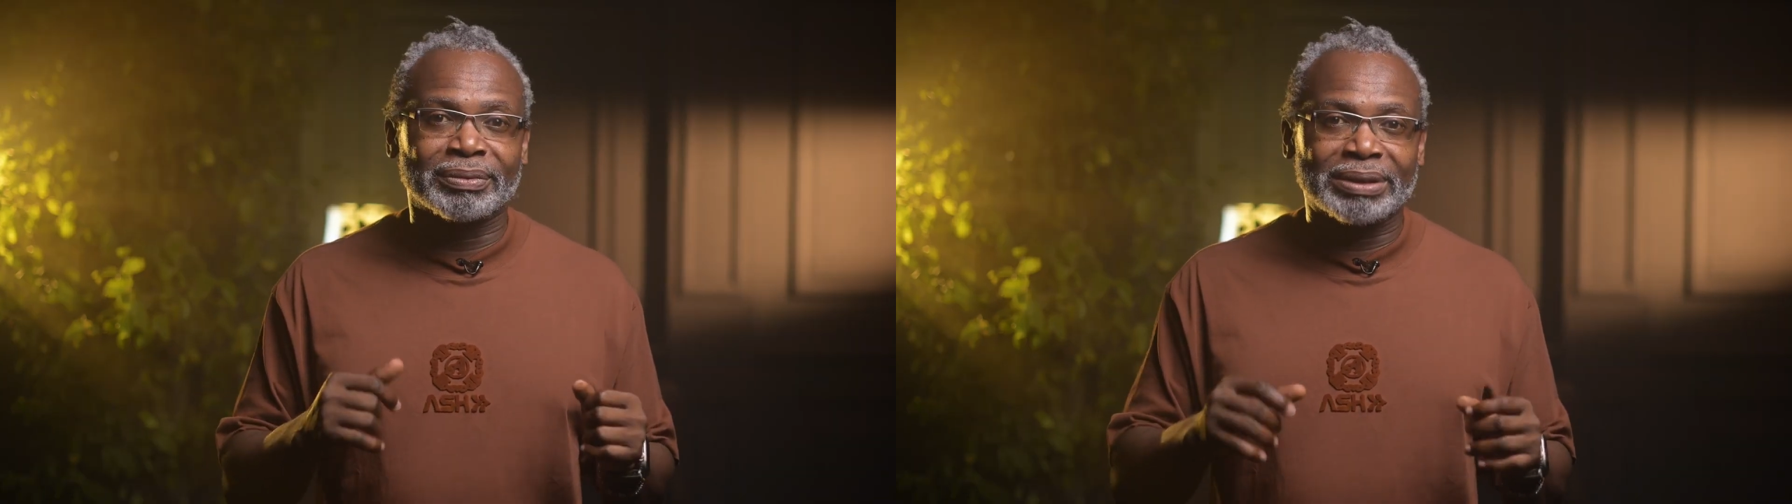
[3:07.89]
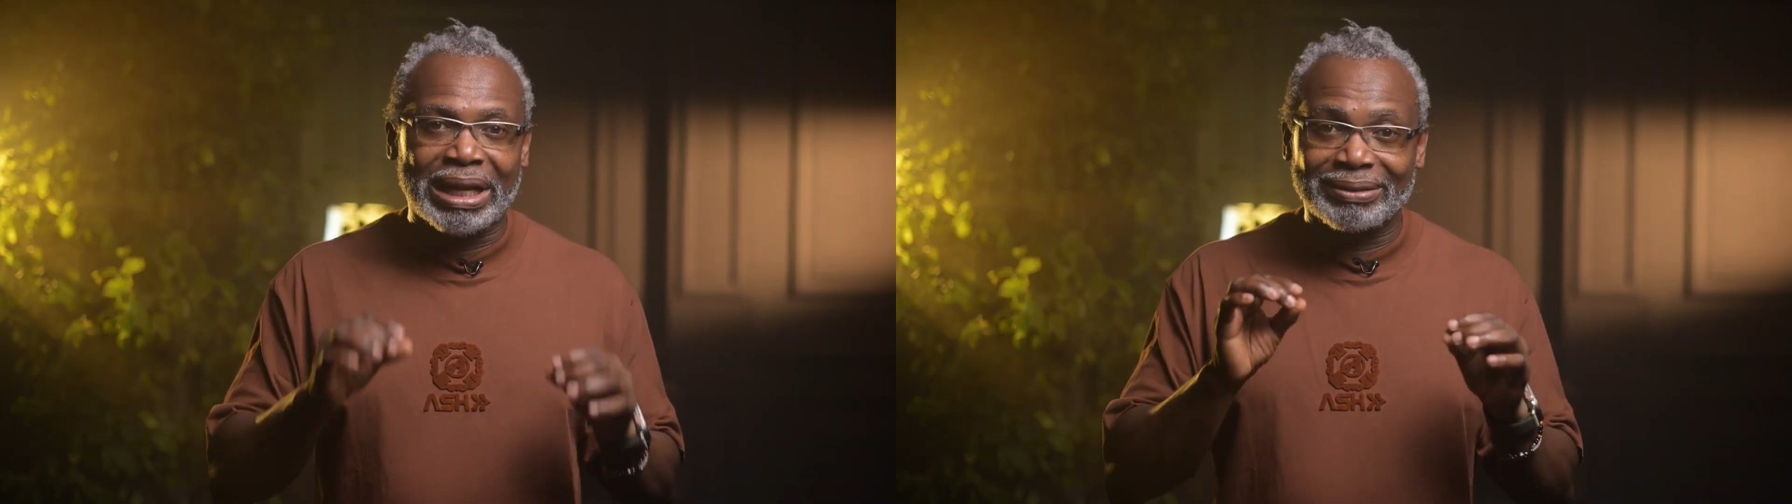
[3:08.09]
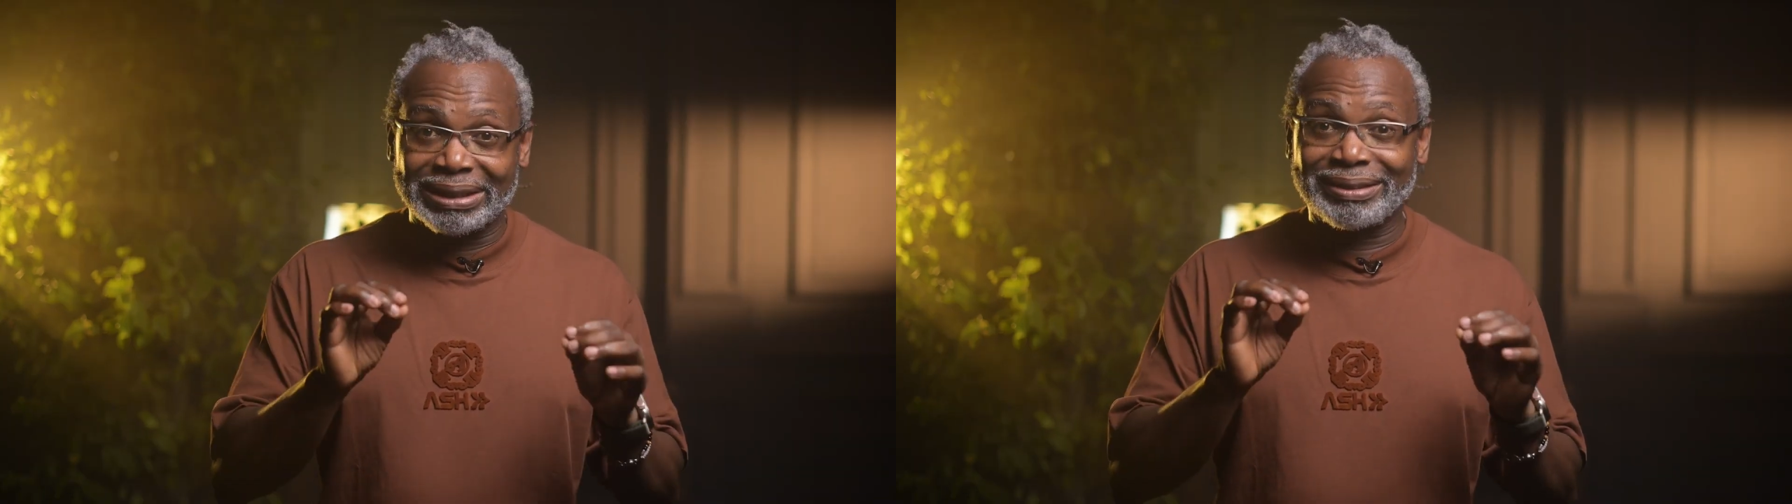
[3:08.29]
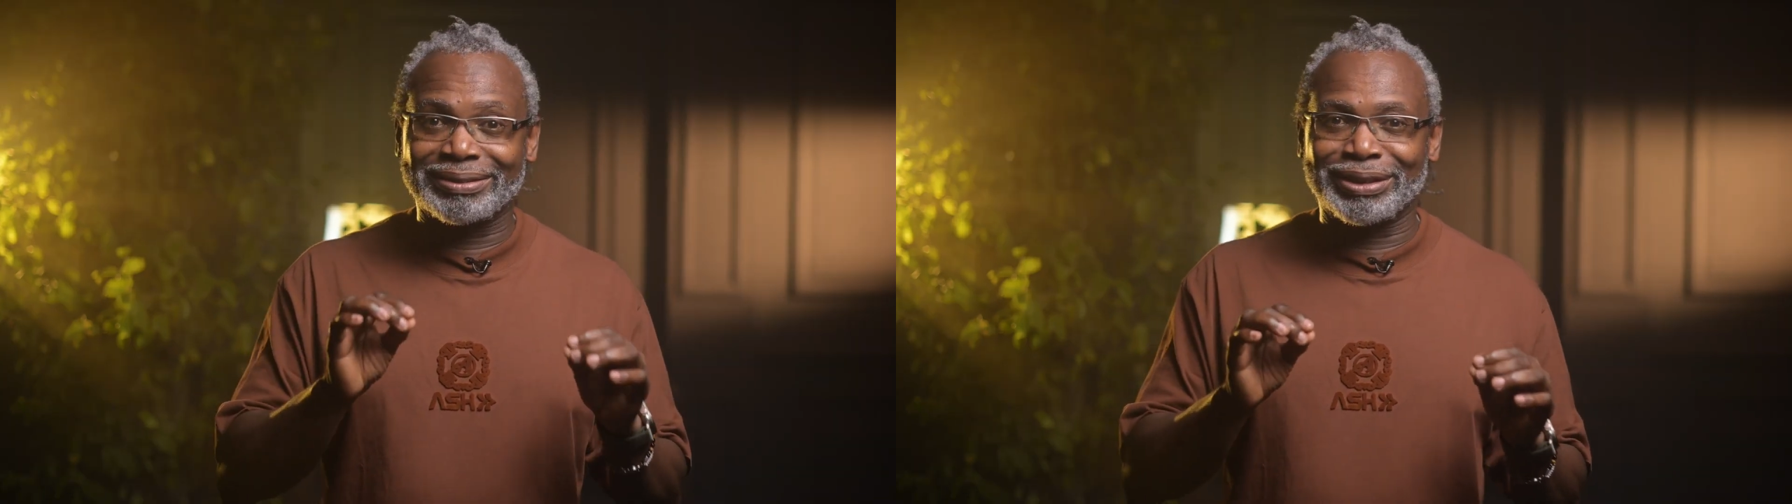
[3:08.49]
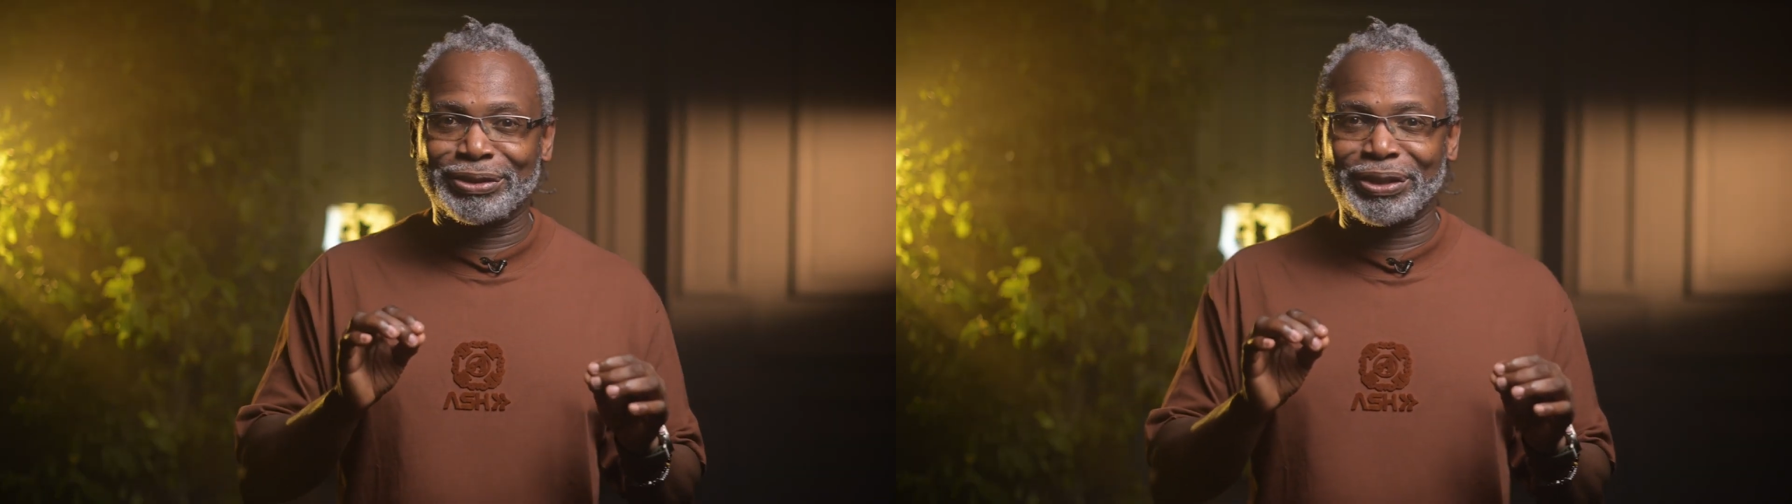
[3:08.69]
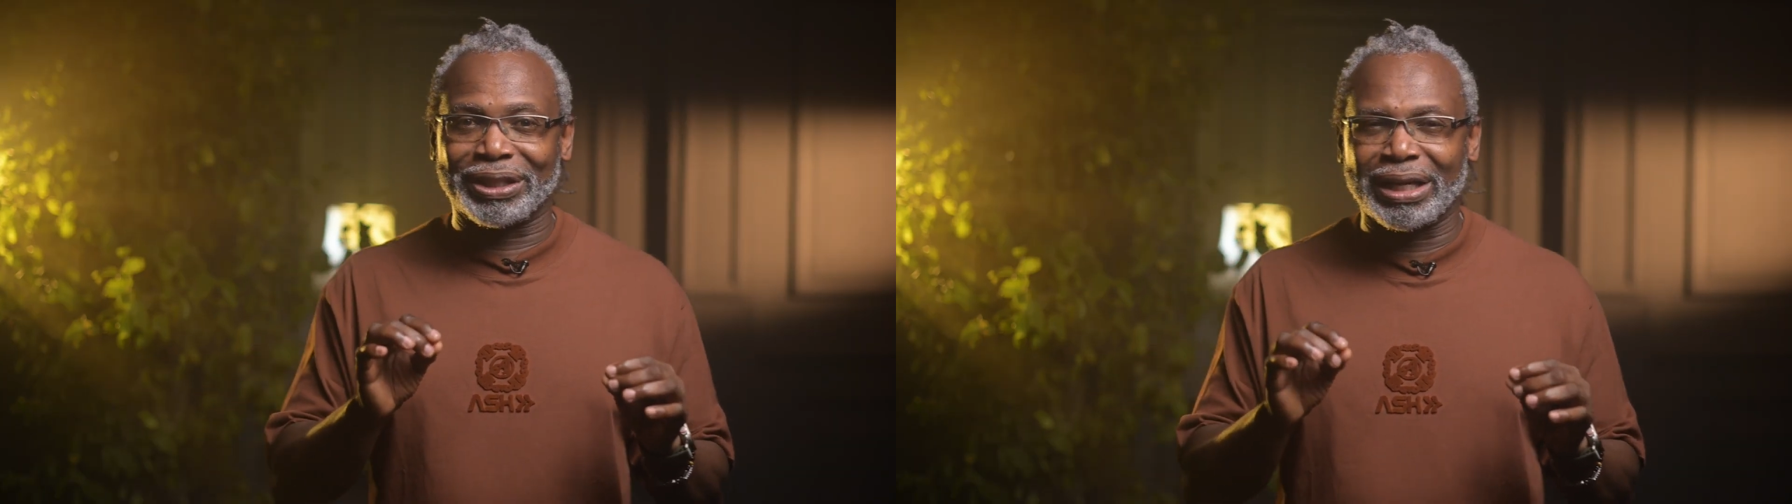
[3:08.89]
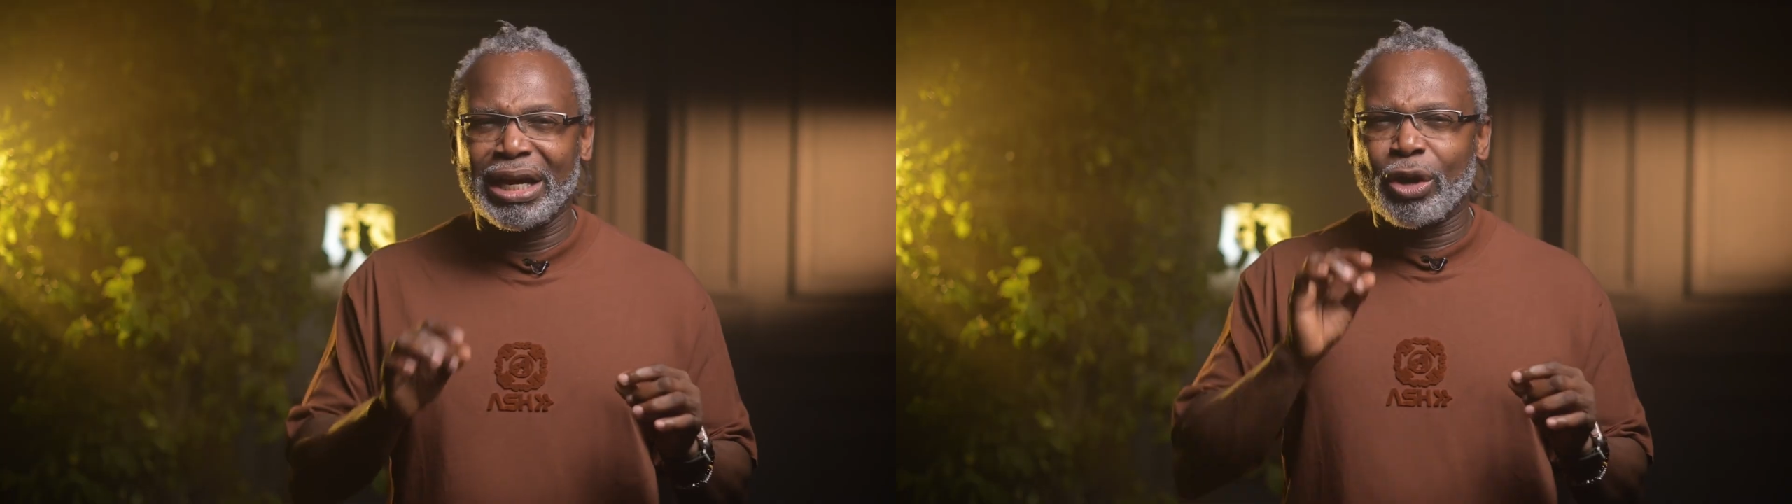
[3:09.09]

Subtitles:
Now, this is the trick.